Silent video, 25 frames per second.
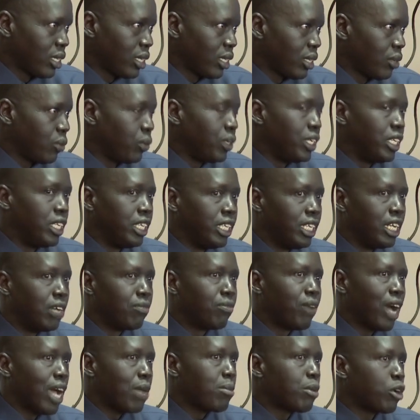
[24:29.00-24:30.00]
We need a
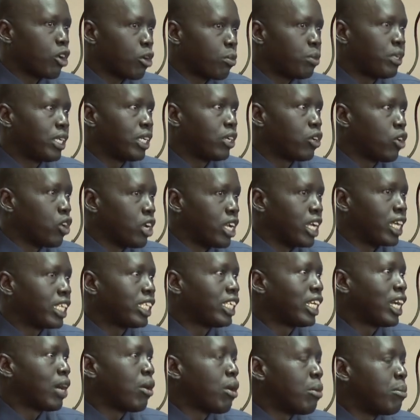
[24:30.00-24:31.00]
fiber optic
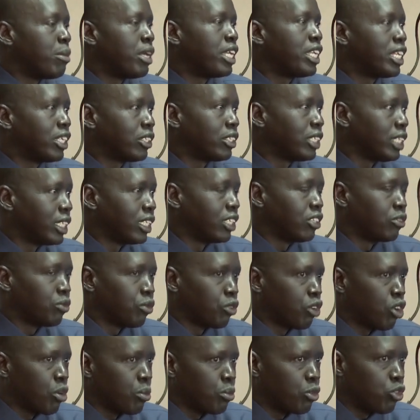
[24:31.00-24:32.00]
connecting our major cities
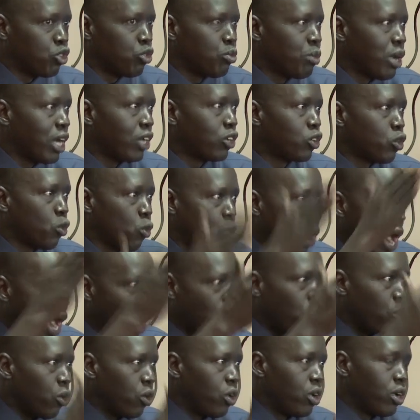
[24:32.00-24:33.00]
from Juba to
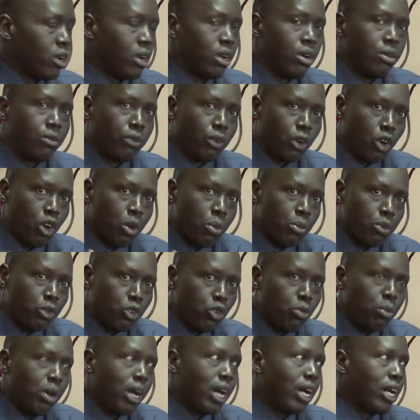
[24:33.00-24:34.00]
Wau, from
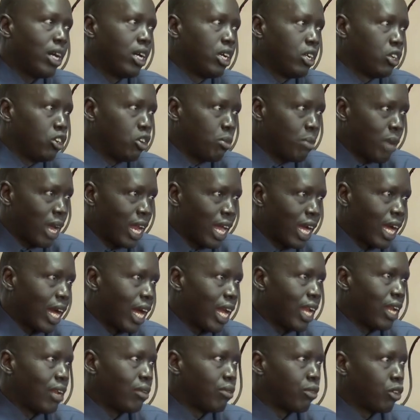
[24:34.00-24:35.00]
Juba to
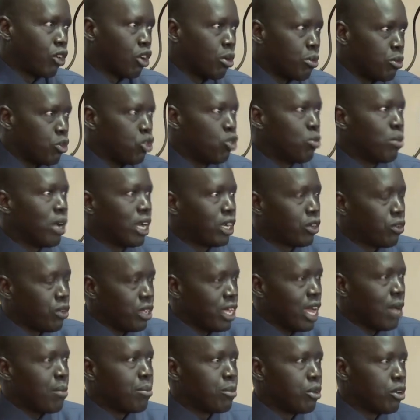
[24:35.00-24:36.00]
Malakal, from Juba to
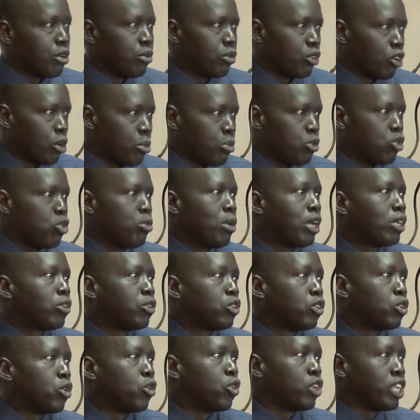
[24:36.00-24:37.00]
Yambio, from Juba to
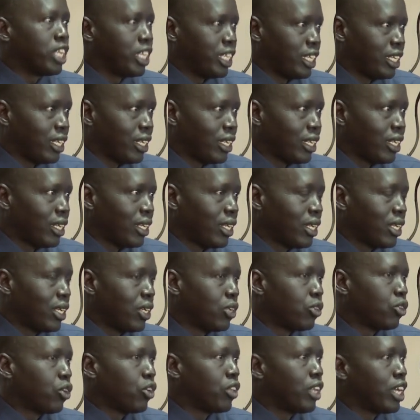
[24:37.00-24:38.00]
Torit,
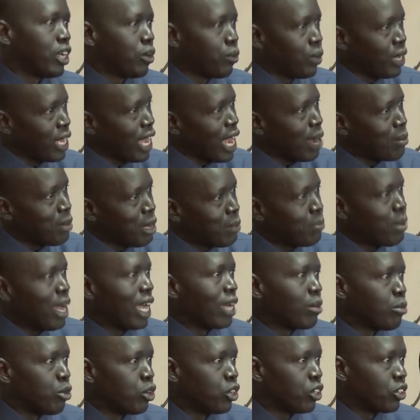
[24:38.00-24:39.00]
so that we have a
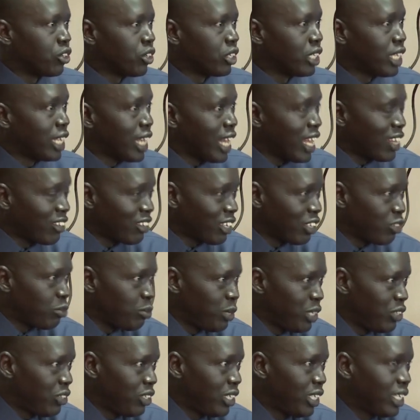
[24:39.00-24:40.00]
backbone, so that
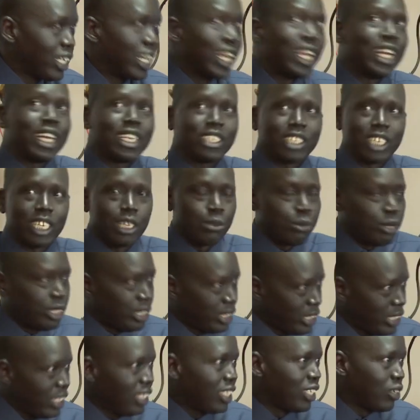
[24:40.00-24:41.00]
SSBC can actually be
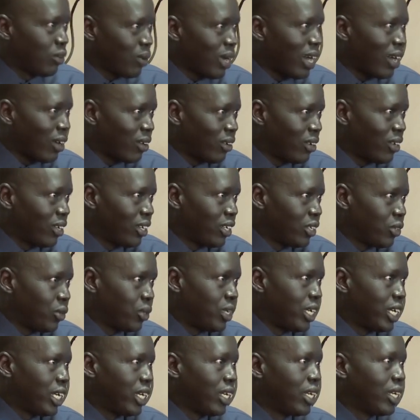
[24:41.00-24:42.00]
seen in Wau.
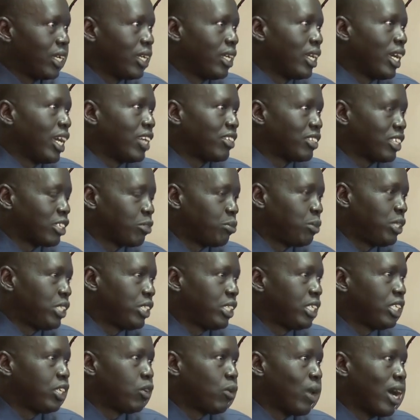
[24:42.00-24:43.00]
Today,
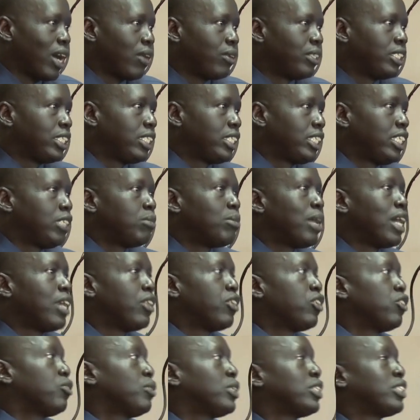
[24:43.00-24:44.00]
SSBC in Wau is seen by
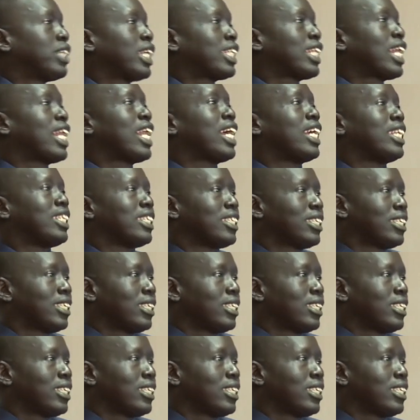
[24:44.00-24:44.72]
those with satellite.